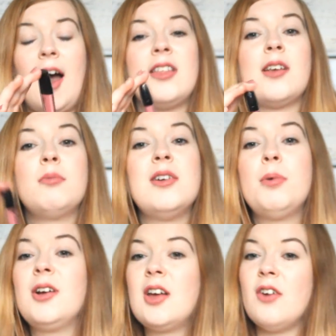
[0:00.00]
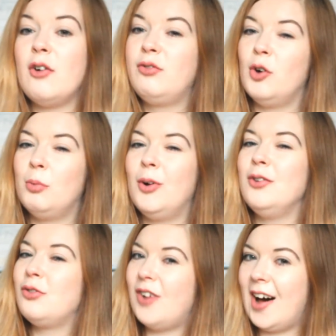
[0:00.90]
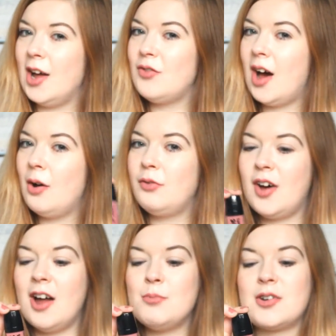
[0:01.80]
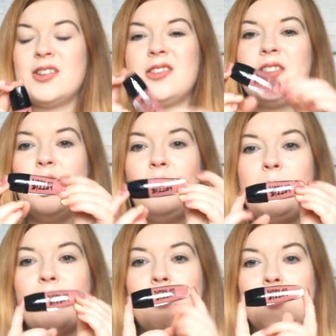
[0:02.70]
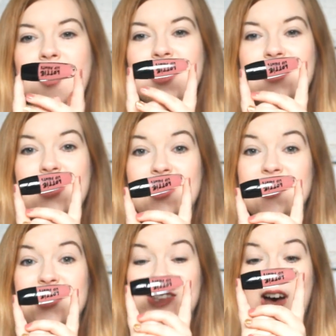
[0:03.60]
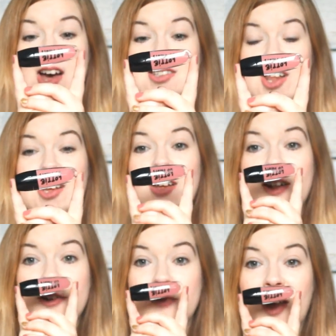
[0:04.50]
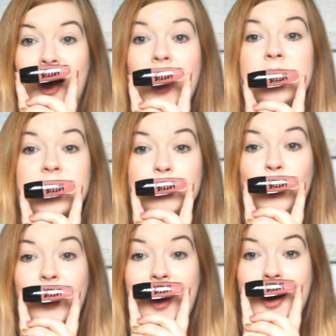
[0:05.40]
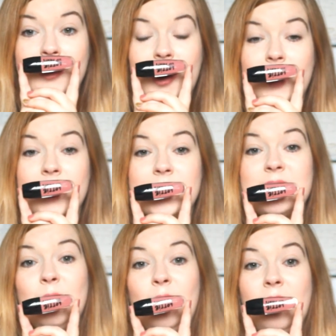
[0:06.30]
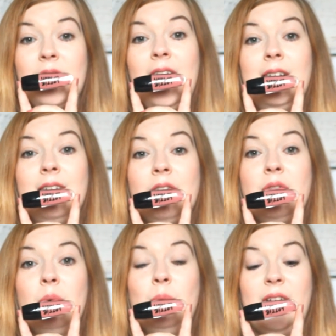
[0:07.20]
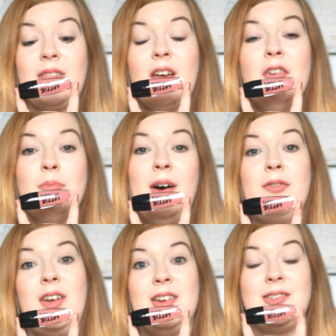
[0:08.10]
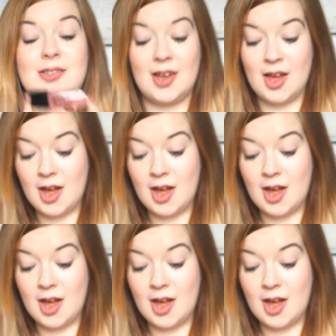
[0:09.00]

I'm gonna give it a 4.5 out of 5 because the only problem is this size. Like, I have a small head and it is smaller than the width of my face.